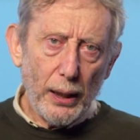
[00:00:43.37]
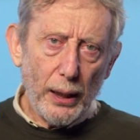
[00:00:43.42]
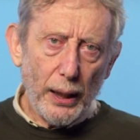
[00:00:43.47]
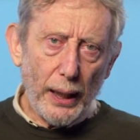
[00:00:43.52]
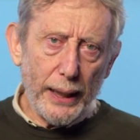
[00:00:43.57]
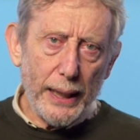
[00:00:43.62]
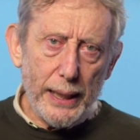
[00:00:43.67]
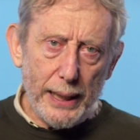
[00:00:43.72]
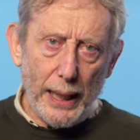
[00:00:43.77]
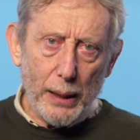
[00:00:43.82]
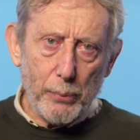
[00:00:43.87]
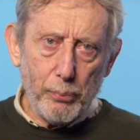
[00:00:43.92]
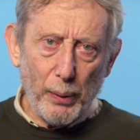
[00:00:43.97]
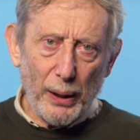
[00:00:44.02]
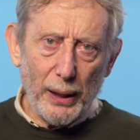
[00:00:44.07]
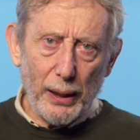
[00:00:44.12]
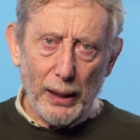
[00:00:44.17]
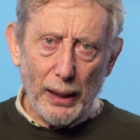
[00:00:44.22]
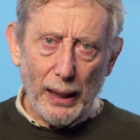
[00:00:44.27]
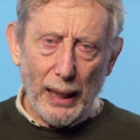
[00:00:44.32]
And he said,
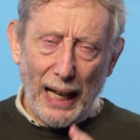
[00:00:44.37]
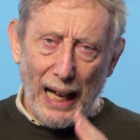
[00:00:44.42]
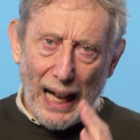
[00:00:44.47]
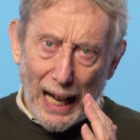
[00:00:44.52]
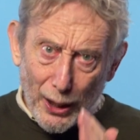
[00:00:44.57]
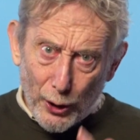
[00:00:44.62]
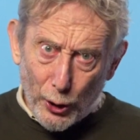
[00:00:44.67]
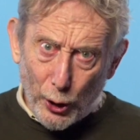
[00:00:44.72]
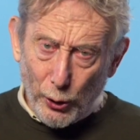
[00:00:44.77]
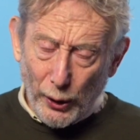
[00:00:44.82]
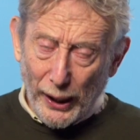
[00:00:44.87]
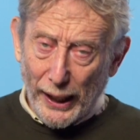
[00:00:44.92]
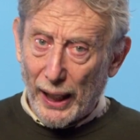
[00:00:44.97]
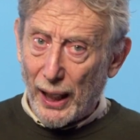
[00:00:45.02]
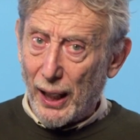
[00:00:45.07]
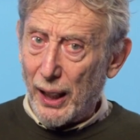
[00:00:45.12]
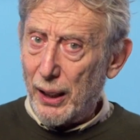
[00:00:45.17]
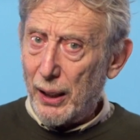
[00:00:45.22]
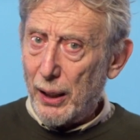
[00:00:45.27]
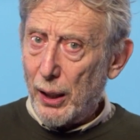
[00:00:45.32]
but
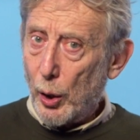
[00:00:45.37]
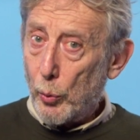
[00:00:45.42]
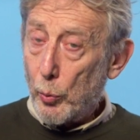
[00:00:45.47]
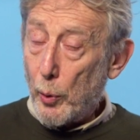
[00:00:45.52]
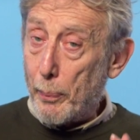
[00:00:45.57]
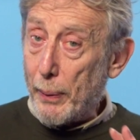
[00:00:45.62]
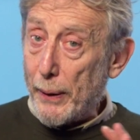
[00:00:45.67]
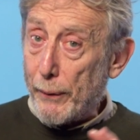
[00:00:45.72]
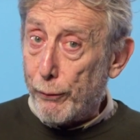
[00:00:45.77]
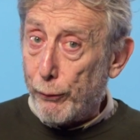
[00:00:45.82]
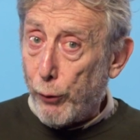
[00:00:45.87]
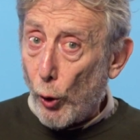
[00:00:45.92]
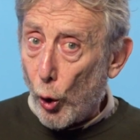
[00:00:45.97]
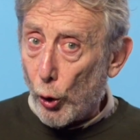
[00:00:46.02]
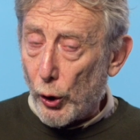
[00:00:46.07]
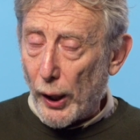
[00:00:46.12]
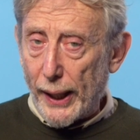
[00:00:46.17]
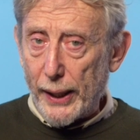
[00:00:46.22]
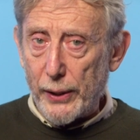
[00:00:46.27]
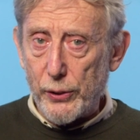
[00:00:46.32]
hungrier would be
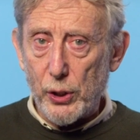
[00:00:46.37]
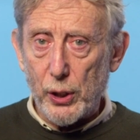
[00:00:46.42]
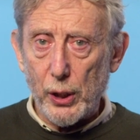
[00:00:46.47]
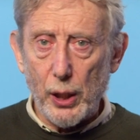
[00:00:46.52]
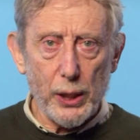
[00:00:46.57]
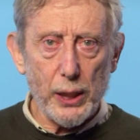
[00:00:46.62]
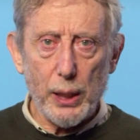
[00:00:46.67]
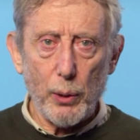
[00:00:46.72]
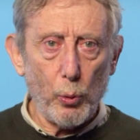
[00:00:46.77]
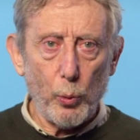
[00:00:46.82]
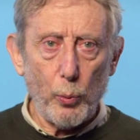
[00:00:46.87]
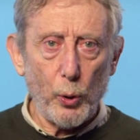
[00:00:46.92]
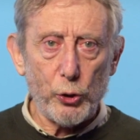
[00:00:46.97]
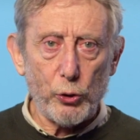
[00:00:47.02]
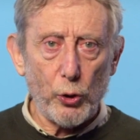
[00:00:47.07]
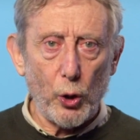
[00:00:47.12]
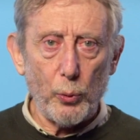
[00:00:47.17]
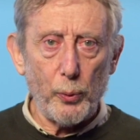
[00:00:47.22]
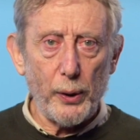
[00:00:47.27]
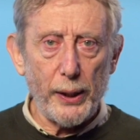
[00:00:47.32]
4/8. And I said, well, what's
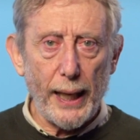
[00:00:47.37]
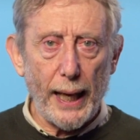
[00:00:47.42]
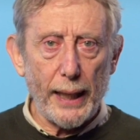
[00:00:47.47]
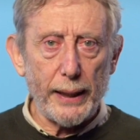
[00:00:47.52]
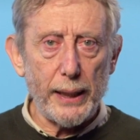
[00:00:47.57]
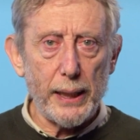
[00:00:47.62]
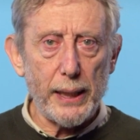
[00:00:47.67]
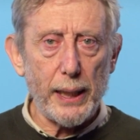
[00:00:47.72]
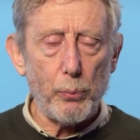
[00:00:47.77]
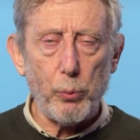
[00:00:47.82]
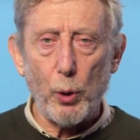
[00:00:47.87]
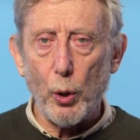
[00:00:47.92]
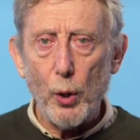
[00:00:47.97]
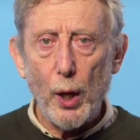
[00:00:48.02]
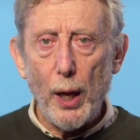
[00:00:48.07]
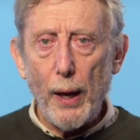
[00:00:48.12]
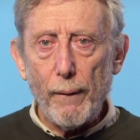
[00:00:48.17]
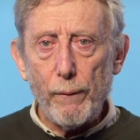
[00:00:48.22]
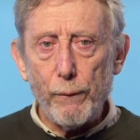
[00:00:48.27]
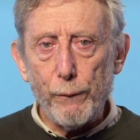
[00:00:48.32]
wrong with that? And he said, well,
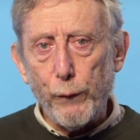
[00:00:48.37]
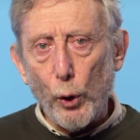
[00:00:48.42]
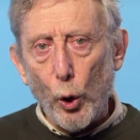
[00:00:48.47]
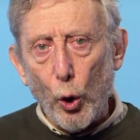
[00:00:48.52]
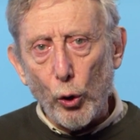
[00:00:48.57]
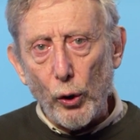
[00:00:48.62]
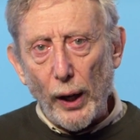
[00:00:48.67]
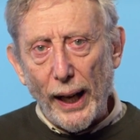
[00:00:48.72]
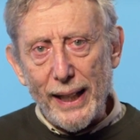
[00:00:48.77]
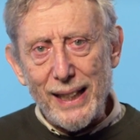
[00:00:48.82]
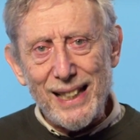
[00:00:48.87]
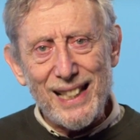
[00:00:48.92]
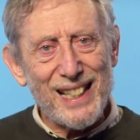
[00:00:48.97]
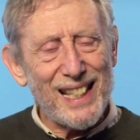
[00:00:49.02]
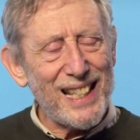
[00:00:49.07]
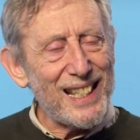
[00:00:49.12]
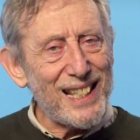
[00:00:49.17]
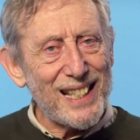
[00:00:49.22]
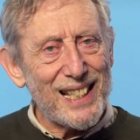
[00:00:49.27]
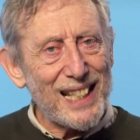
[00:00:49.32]
4/8
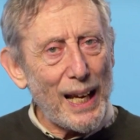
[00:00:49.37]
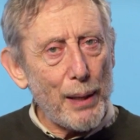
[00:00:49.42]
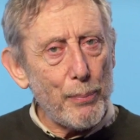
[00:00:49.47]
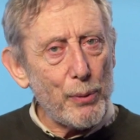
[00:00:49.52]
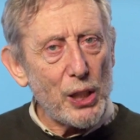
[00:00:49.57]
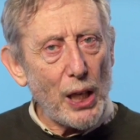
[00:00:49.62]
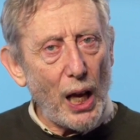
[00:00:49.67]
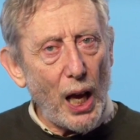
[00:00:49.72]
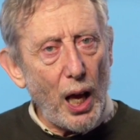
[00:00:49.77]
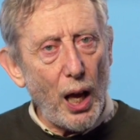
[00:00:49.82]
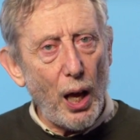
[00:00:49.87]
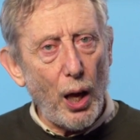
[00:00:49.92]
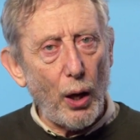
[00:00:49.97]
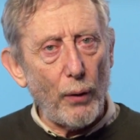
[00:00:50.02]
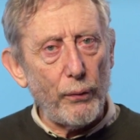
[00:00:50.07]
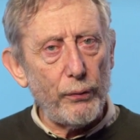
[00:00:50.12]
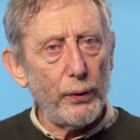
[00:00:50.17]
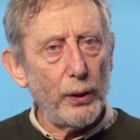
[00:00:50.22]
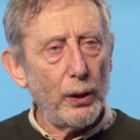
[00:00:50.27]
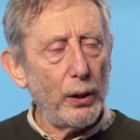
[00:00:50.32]
is the same as
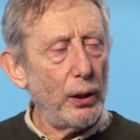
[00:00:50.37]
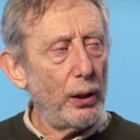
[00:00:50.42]
1/2.